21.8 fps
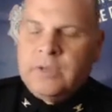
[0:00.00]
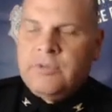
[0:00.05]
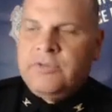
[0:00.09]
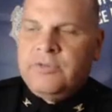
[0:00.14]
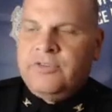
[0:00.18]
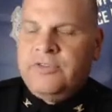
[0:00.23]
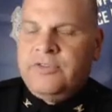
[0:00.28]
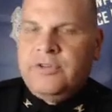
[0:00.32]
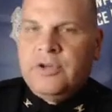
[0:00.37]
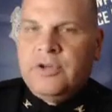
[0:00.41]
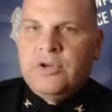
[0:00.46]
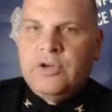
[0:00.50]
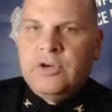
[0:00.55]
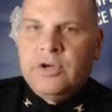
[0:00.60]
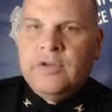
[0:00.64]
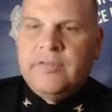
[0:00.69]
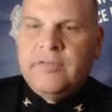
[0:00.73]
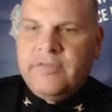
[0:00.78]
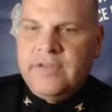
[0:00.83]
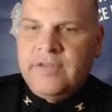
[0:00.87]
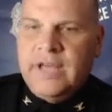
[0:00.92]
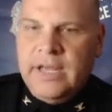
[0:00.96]
It's just a good
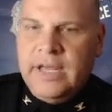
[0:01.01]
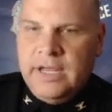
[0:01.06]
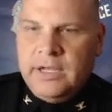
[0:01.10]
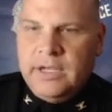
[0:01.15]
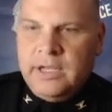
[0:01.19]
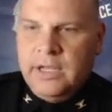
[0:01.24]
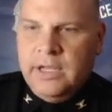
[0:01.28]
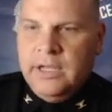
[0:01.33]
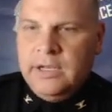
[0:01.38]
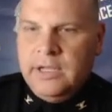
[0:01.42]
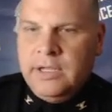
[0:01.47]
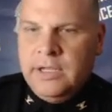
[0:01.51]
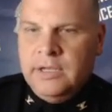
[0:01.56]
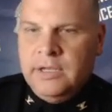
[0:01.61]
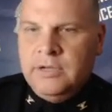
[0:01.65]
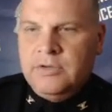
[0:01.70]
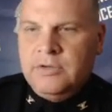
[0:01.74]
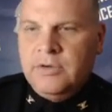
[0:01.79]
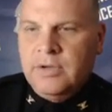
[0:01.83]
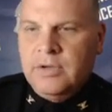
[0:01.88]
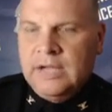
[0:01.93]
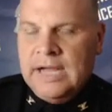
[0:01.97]
event
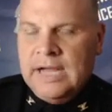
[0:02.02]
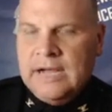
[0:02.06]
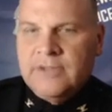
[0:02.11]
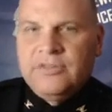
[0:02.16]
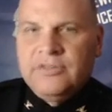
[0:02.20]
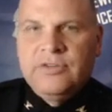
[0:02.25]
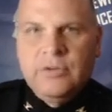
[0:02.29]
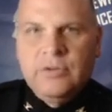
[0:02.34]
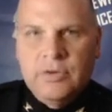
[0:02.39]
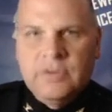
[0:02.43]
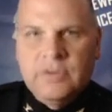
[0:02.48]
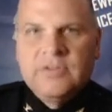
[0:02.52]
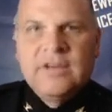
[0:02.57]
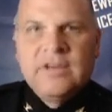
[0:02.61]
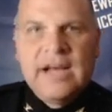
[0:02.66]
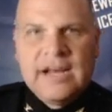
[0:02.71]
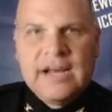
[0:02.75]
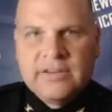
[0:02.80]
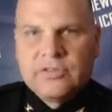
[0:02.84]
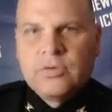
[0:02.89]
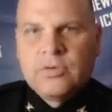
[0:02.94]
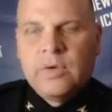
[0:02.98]
and to allow students to
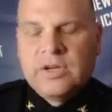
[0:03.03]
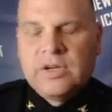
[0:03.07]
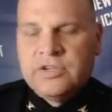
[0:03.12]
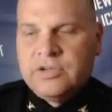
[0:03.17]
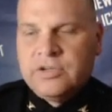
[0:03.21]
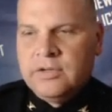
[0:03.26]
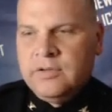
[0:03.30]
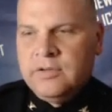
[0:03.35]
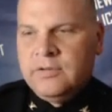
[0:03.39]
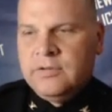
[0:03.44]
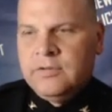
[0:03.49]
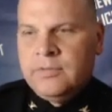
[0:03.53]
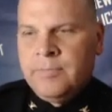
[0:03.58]
ask questions,